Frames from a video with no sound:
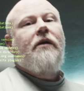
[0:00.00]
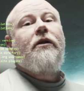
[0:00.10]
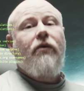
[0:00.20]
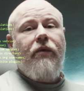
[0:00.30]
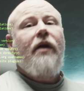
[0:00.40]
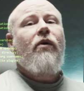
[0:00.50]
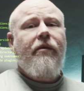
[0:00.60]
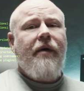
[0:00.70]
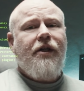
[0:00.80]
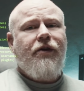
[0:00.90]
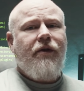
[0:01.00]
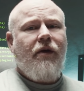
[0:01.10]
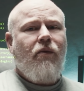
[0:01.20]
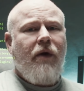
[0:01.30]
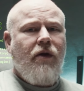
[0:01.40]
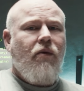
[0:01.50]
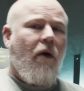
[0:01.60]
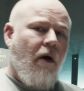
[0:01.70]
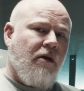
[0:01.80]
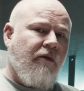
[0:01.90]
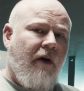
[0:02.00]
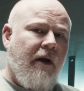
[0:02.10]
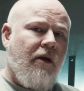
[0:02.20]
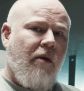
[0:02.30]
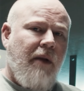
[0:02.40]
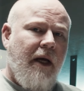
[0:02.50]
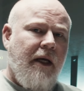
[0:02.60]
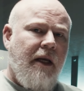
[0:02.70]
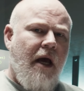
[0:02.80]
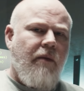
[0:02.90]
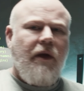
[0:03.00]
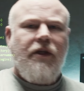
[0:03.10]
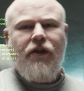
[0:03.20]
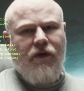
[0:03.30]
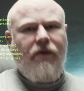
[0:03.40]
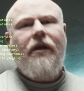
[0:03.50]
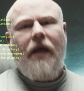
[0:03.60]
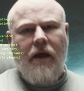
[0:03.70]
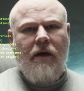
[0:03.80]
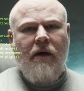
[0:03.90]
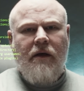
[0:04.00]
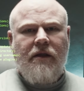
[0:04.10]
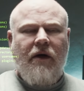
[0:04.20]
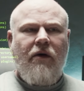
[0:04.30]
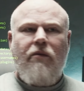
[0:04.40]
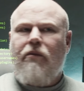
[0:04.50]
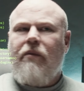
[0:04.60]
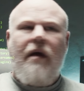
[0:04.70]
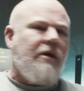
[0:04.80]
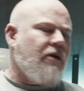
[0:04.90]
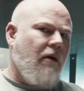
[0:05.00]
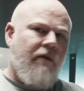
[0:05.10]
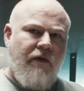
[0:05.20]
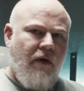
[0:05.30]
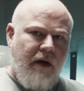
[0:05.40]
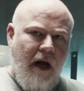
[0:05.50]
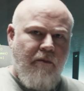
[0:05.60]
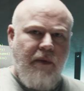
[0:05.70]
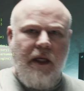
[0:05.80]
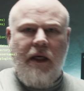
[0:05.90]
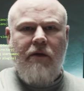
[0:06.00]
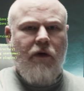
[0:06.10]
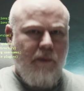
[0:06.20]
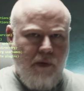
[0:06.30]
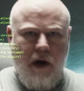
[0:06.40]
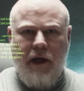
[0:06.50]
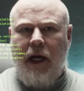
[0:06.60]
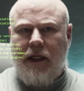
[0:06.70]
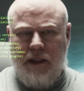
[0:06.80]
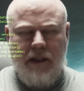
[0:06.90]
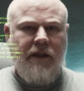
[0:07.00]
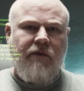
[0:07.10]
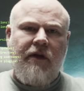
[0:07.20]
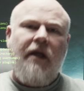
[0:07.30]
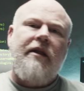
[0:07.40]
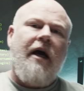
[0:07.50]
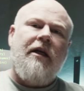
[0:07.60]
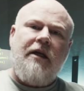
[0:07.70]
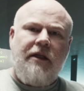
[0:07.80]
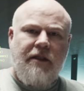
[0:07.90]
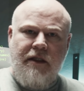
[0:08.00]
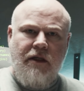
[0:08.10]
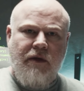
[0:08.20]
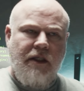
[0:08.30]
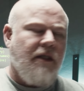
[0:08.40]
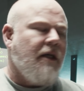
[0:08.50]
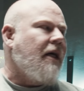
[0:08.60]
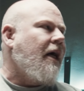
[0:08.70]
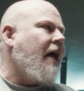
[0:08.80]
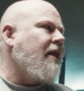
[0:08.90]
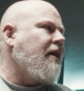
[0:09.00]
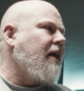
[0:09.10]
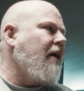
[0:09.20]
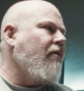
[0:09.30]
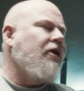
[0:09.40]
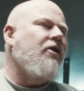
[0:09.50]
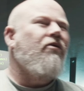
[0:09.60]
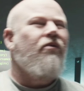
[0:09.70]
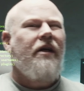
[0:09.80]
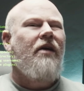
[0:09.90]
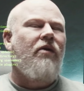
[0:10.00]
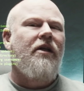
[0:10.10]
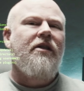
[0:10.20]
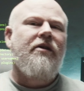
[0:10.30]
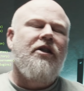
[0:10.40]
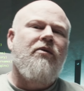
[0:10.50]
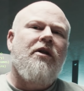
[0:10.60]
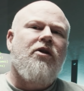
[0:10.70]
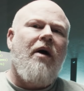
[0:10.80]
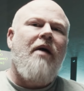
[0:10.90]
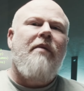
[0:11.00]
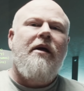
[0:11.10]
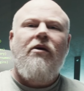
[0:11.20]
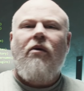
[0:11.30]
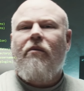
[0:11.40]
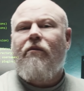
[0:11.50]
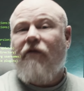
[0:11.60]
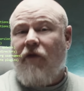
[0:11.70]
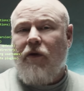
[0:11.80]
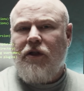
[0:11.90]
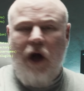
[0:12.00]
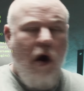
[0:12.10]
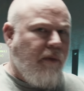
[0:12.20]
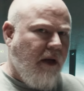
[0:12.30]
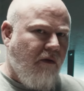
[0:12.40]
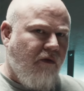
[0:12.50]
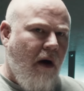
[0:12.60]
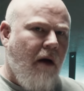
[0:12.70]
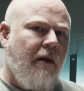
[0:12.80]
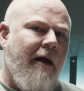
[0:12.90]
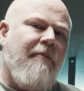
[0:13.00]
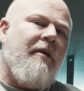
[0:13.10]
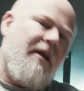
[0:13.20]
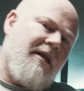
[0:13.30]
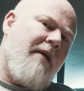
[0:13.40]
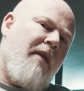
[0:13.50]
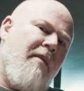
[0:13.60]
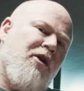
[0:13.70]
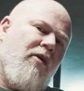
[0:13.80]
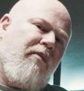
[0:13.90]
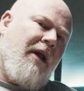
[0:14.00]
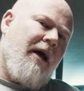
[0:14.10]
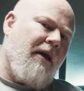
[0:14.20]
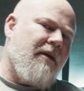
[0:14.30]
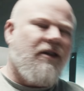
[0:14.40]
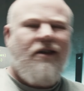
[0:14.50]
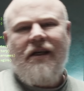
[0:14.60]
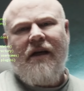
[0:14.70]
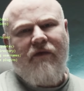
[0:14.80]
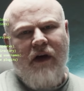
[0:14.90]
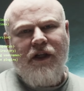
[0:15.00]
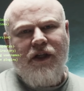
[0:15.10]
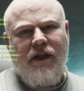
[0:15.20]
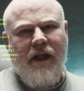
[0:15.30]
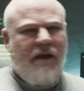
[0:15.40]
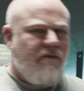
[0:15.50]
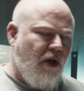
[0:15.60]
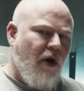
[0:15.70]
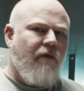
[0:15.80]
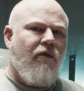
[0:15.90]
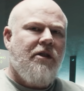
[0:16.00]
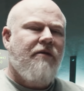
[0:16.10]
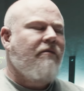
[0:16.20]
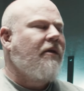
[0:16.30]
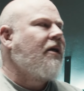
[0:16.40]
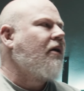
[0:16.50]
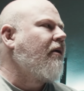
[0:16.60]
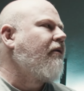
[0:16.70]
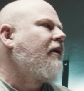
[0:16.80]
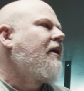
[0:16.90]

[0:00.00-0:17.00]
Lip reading: So you really want to make sure that when you are defining your plugin name, that it's unique. So maybe start off with your company, your product, and something like that in a sequence. And then what you really want to do is you want to try and make your first opening file the same name as your plugin. It's just a convention that, everyone's familiar with.